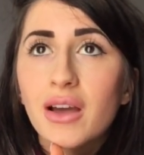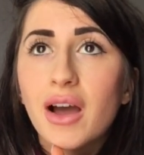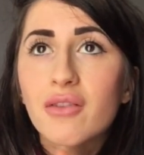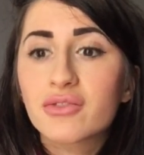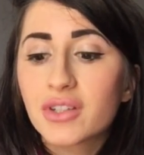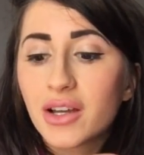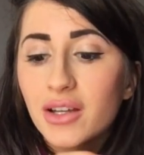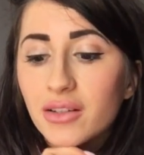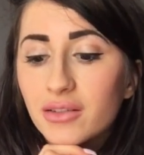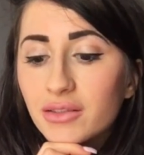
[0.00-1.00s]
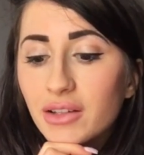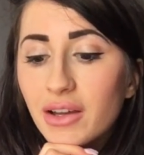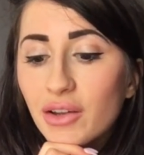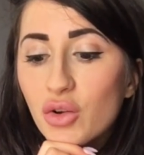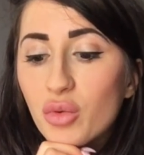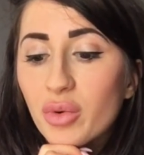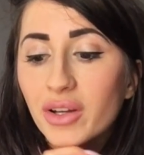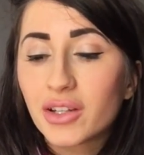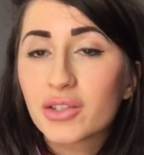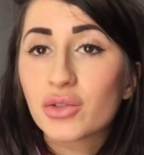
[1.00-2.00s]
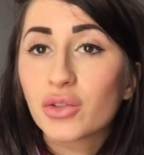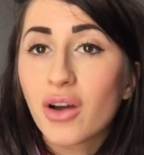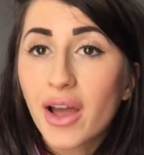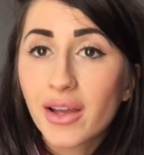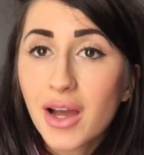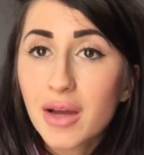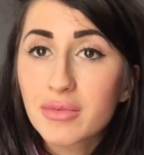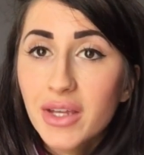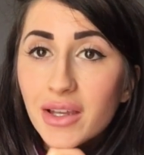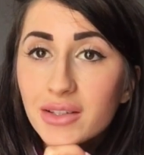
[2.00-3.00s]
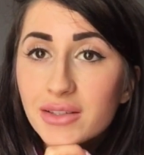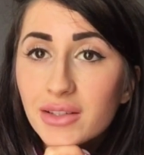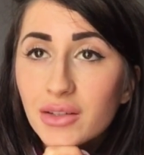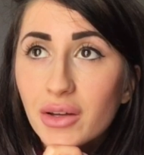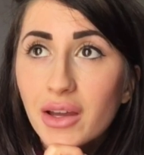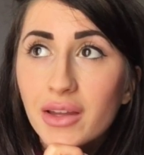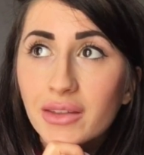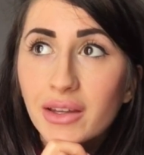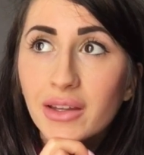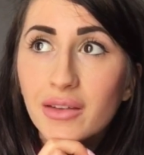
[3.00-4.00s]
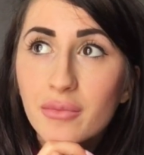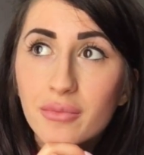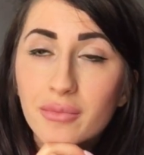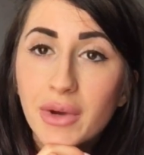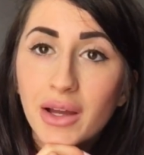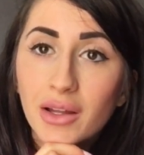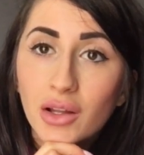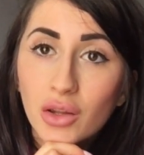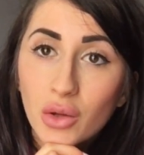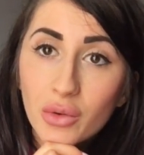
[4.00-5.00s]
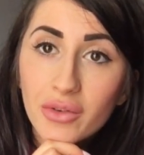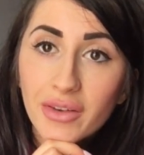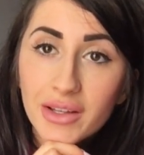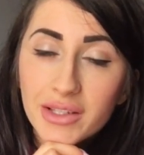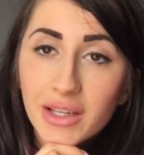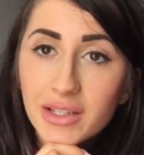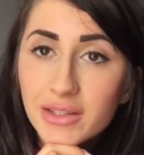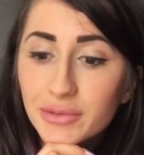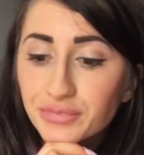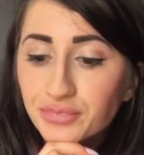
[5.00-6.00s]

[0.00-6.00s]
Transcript: I've incorporated 2 high carb days, and they're my lower fat days,